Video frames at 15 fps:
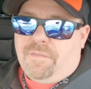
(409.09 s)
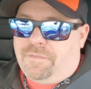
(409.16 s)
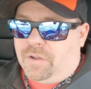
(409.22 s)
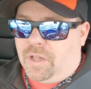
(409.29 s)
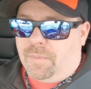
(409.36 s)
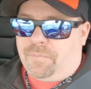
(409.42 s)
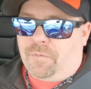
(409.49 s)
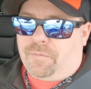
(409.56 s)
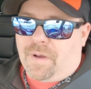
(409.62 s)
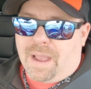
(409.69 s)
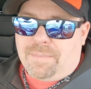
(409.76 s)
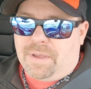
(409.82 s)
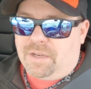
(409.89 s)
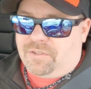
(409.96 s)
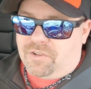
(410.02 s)
fill up for
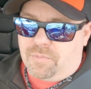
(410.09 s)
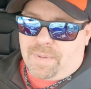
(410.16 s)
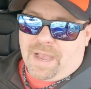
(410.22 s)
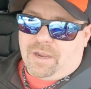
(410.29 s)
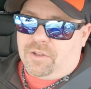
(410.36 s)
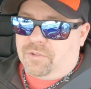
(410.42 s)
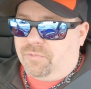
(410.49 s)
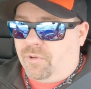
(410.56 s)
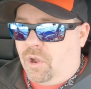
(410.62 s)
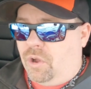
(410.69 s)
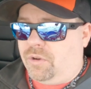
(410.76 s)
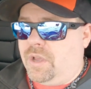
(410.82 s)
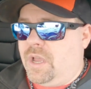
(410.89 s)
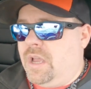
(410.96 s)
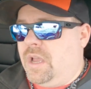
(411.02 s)
5 minutes and you're back on the
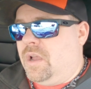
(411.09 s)
road.